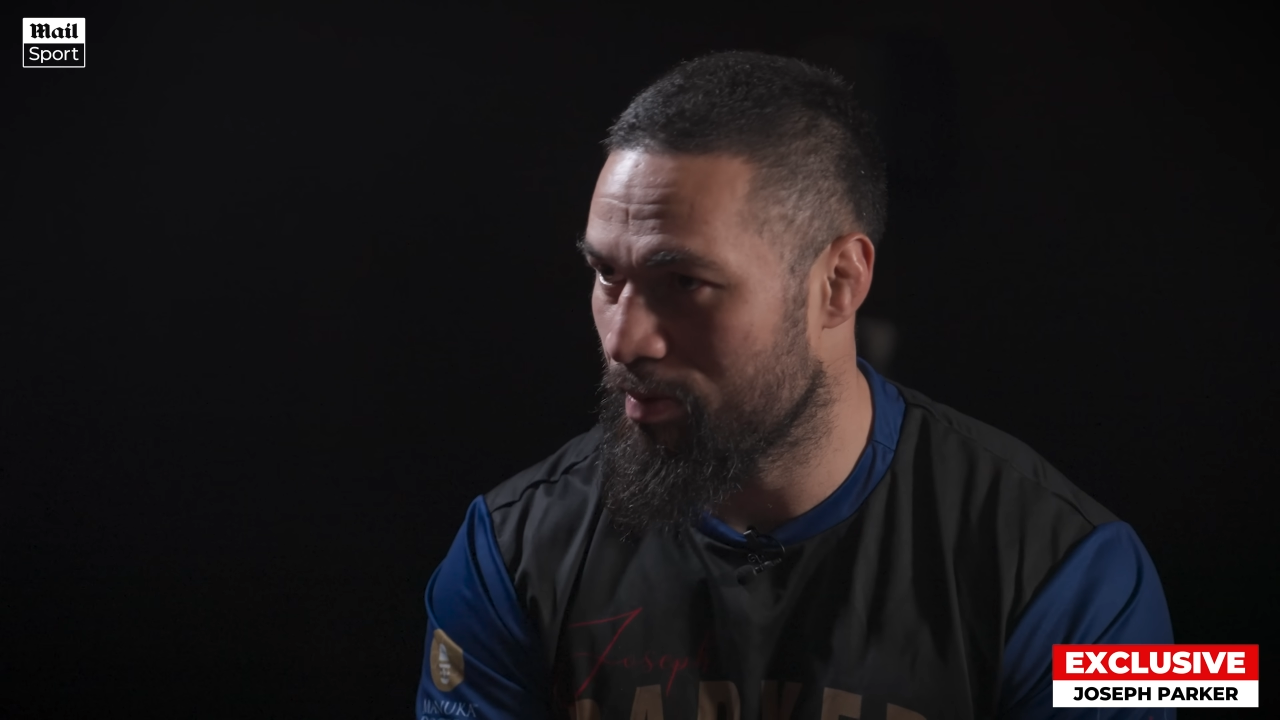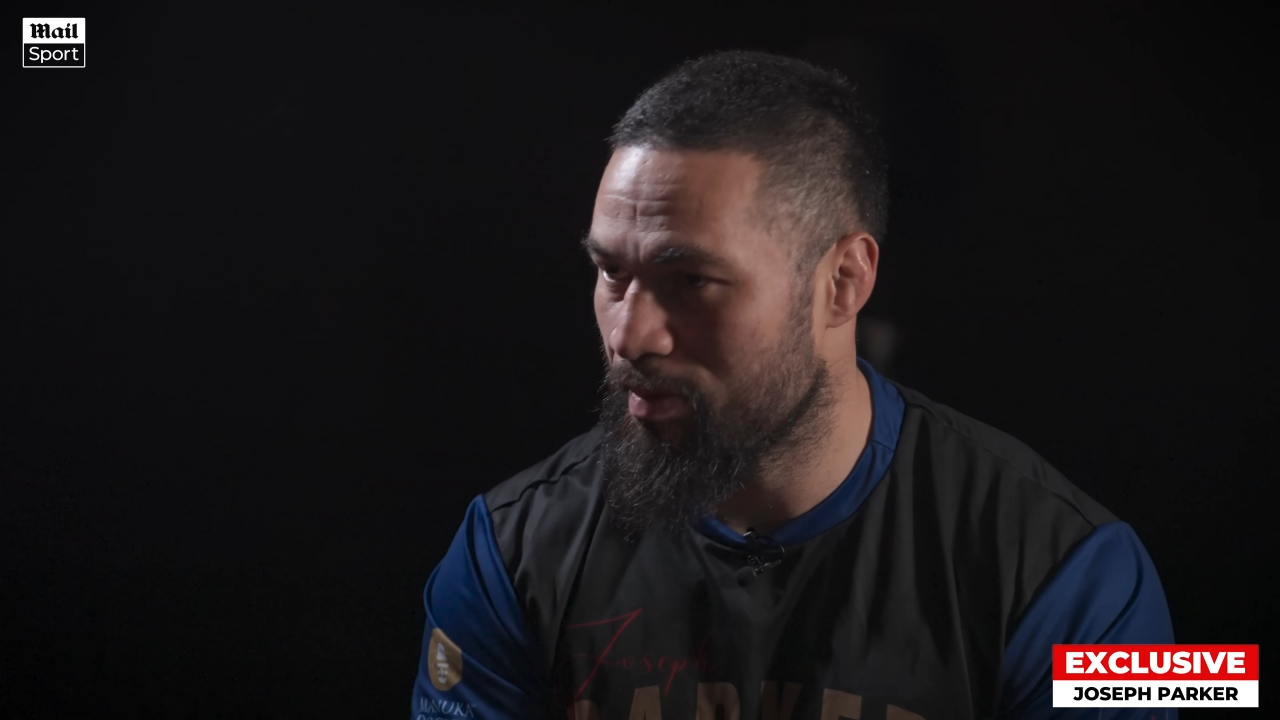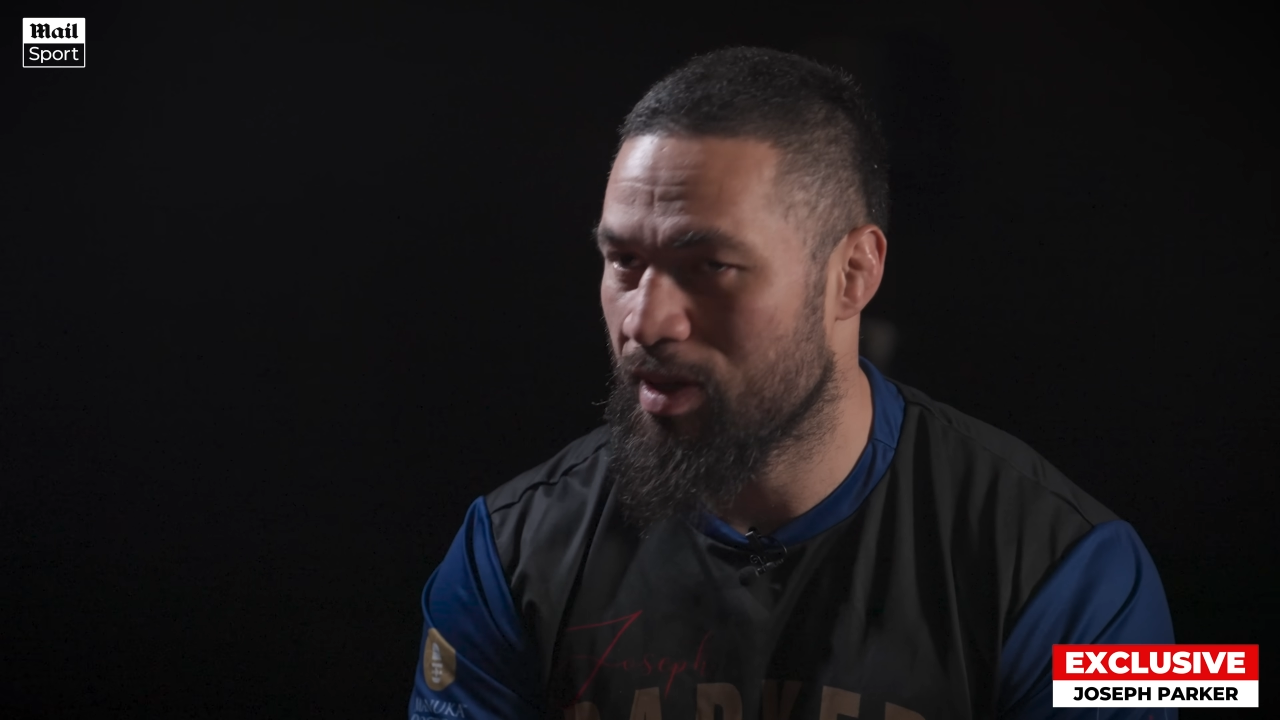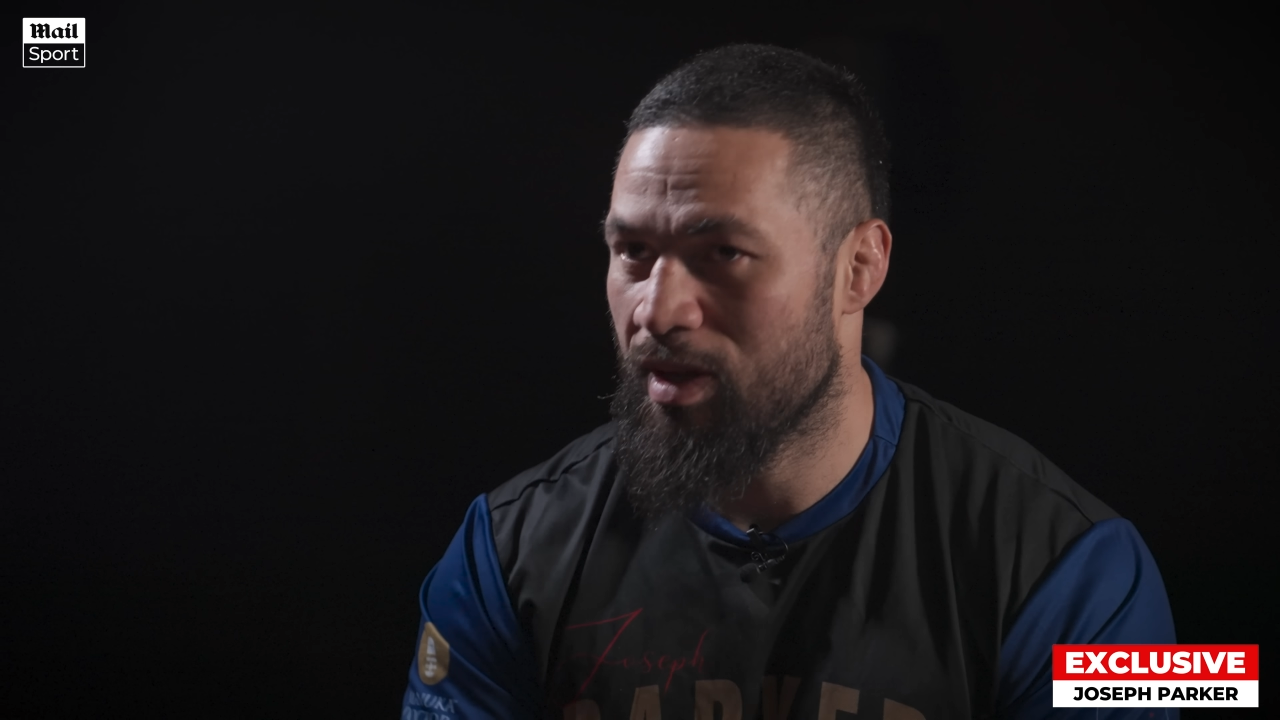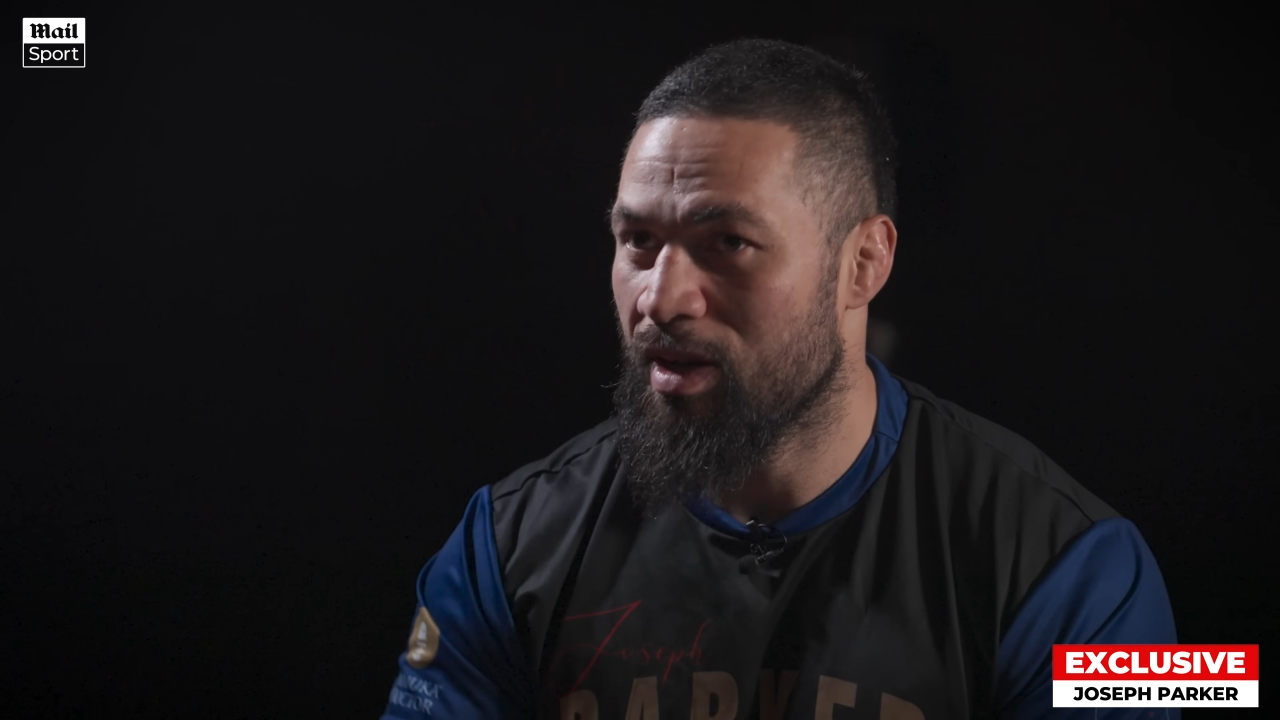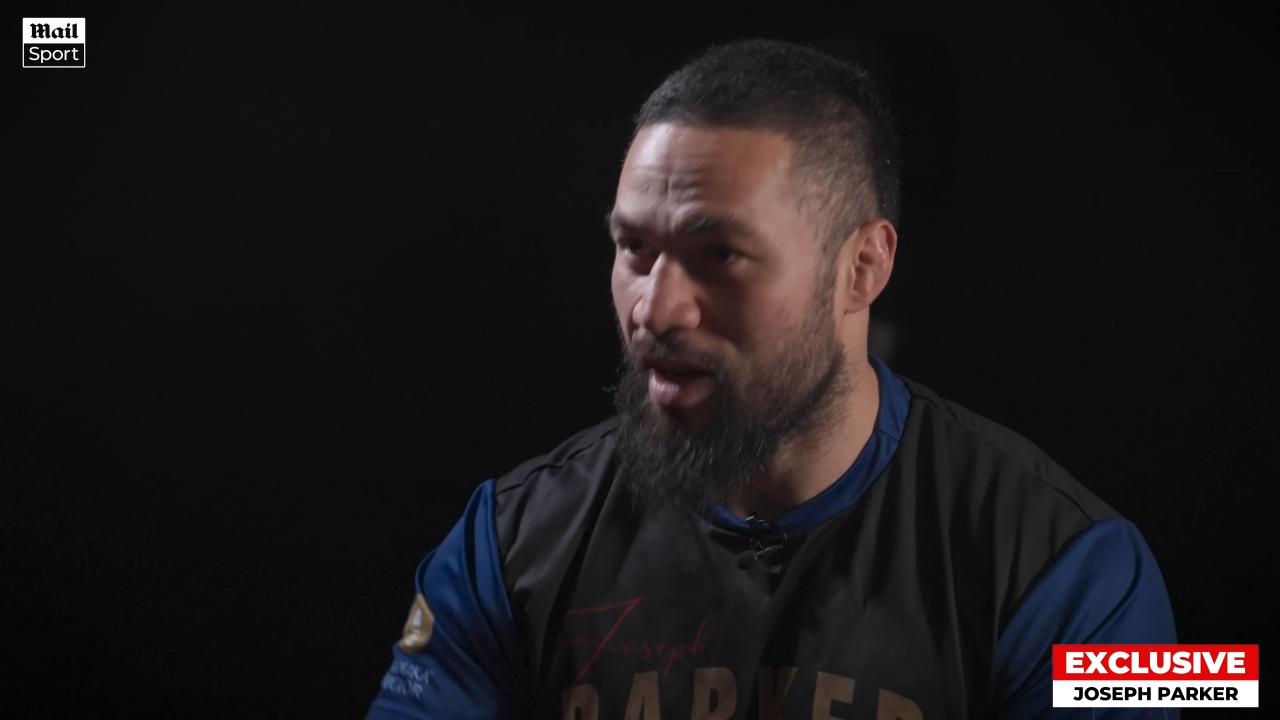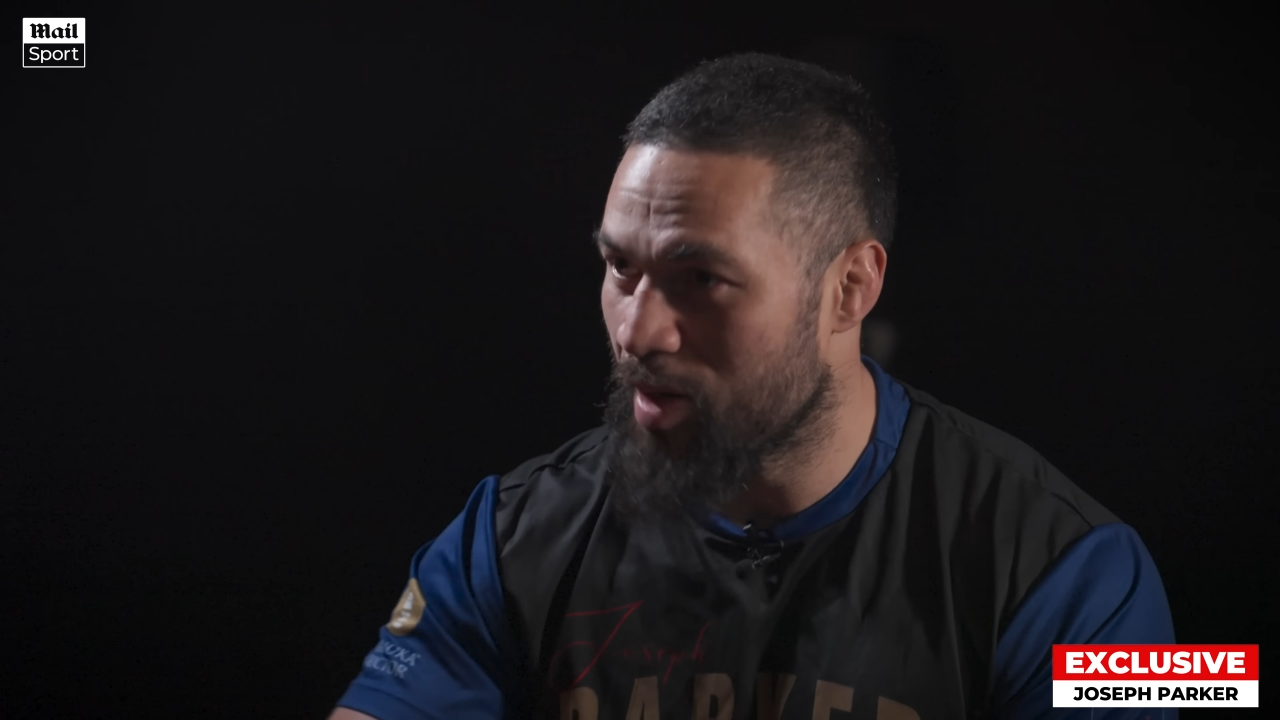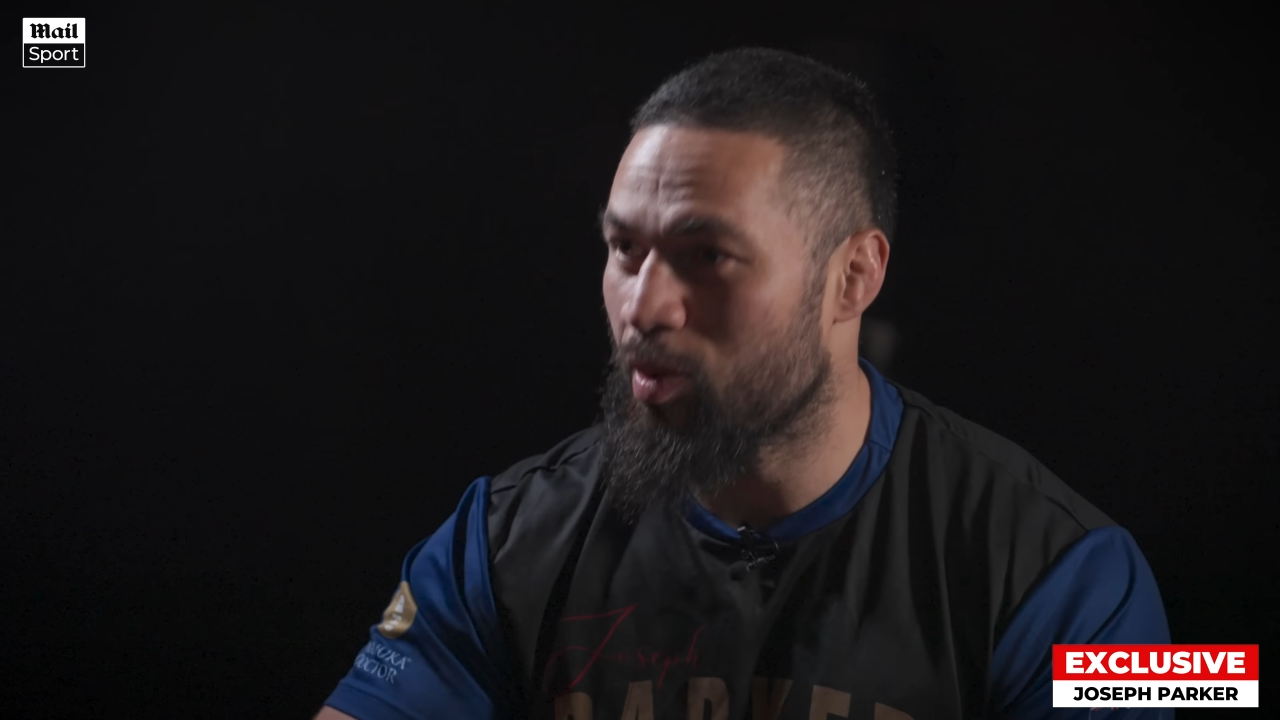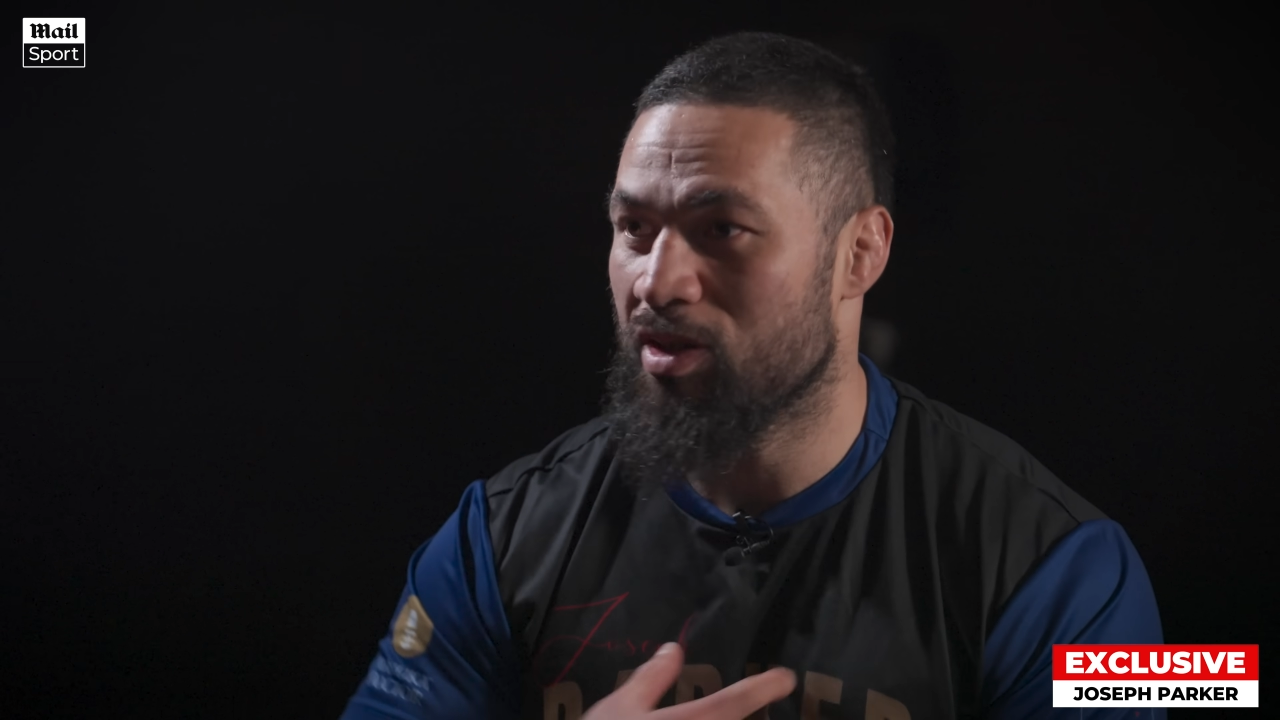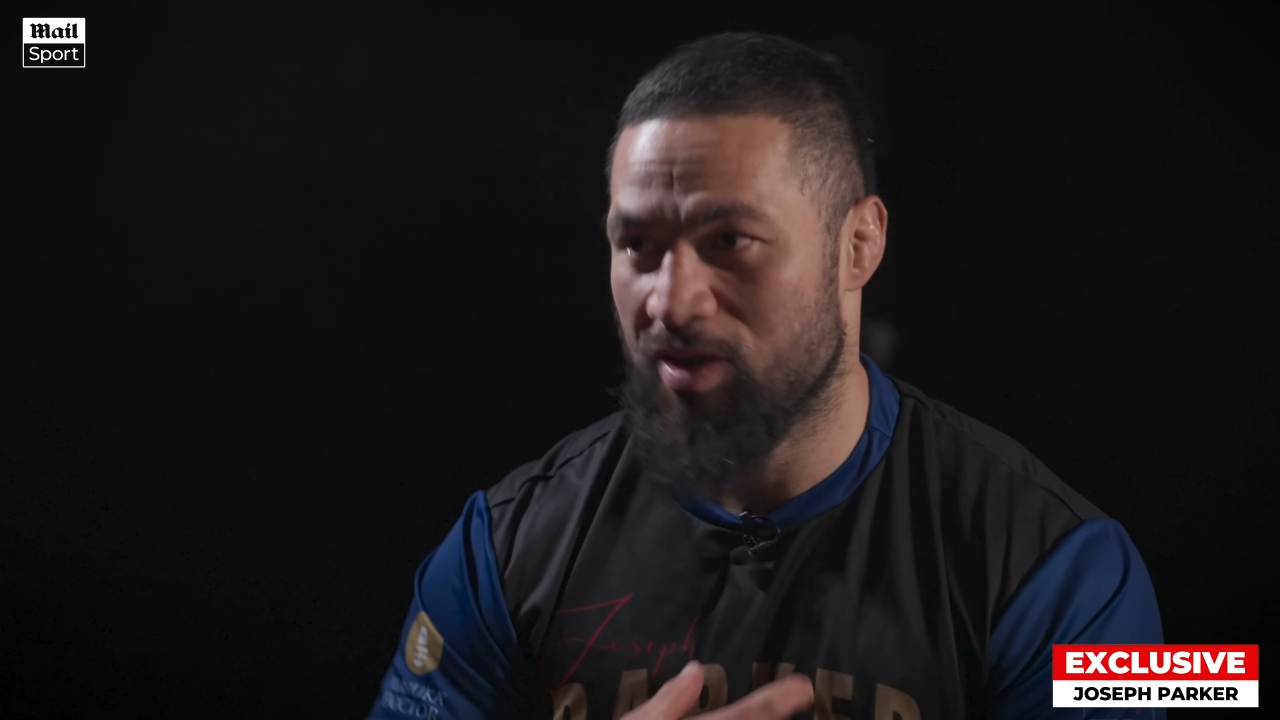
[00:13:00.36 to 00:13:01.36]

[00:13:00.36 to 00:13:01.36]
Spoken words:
him. I wanted